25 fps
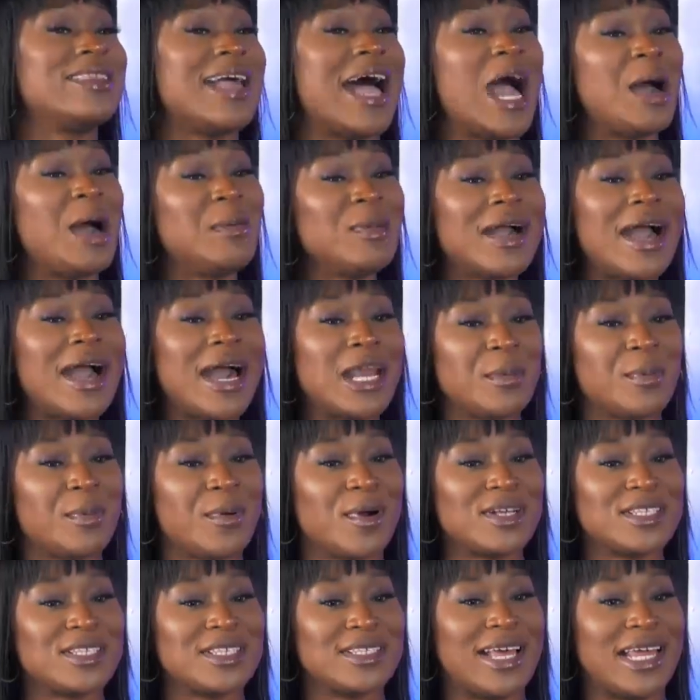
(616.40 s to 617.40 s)
I'm a kind of
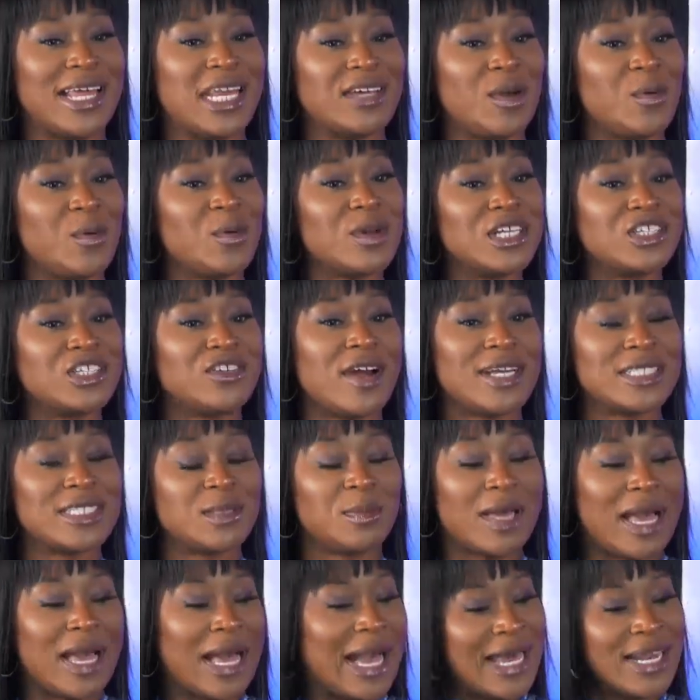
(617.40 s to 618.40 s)
person that if I want to try
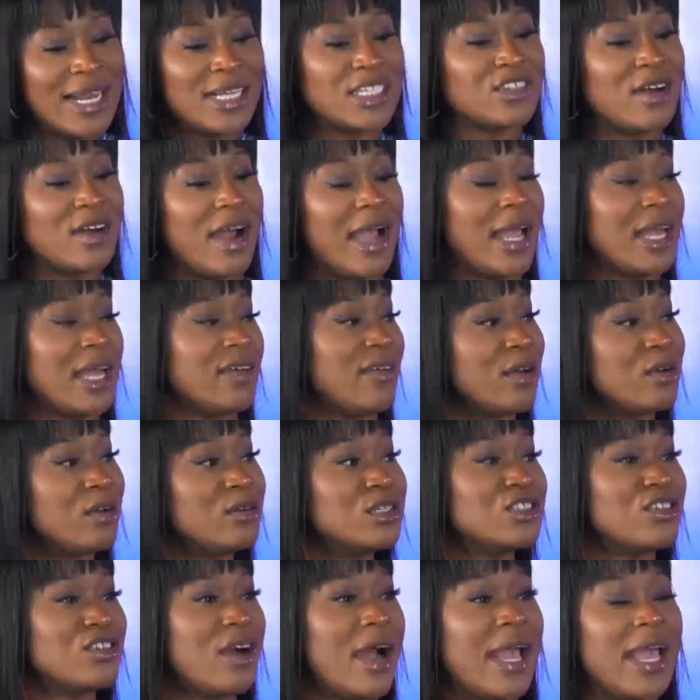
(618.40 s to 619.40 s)
something, I gotta try it. If I
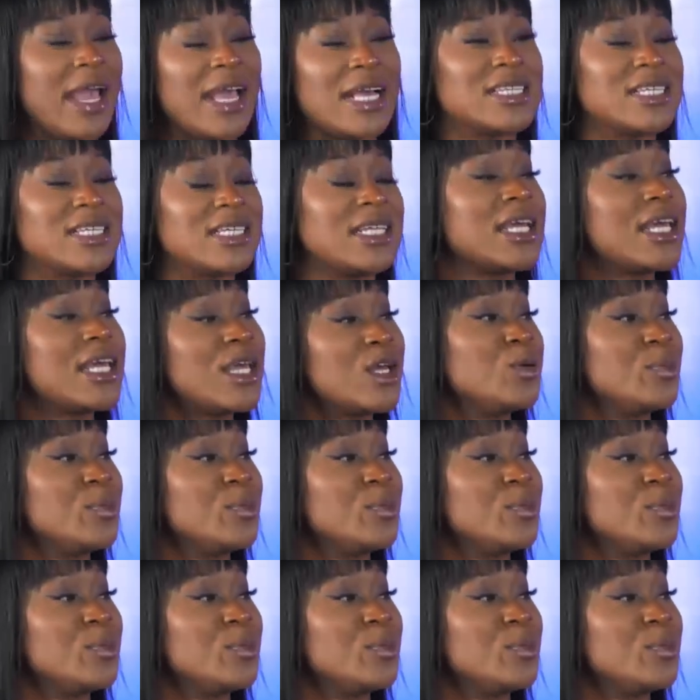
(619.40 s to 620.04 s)
don't try it, it's gonna kill